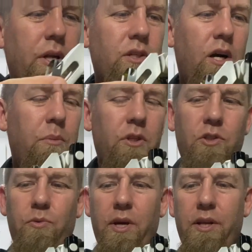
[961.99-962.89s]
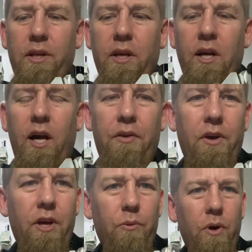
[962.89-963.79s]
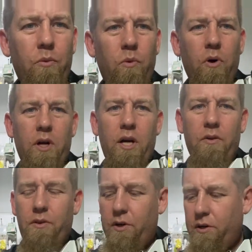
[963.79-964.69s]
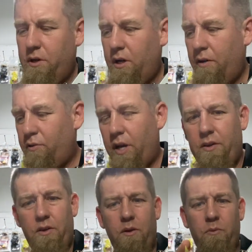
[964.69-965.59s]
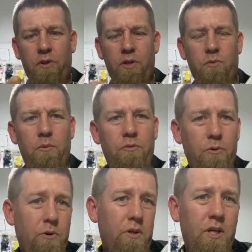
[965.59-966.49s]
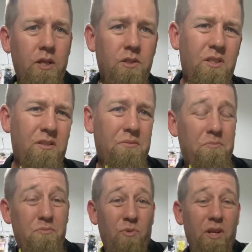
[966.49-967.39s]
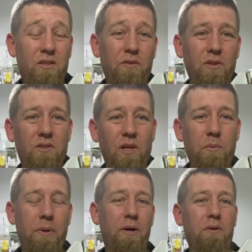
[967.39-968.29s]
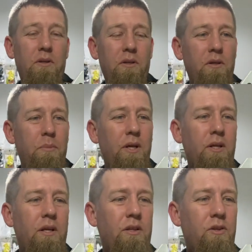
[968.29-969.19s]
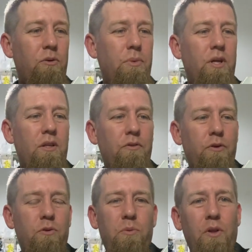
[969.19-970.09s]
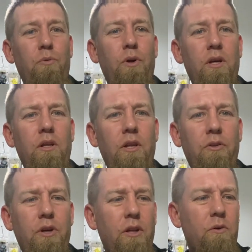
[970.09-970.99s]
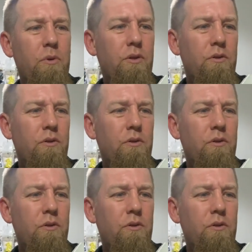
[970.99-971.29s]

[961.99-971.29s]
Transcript: a hot butt that's red. I think either one will work out there. I've tried it with this one before. It gets relatively the same amount. I mean, it could be a difference between the red and the other color, but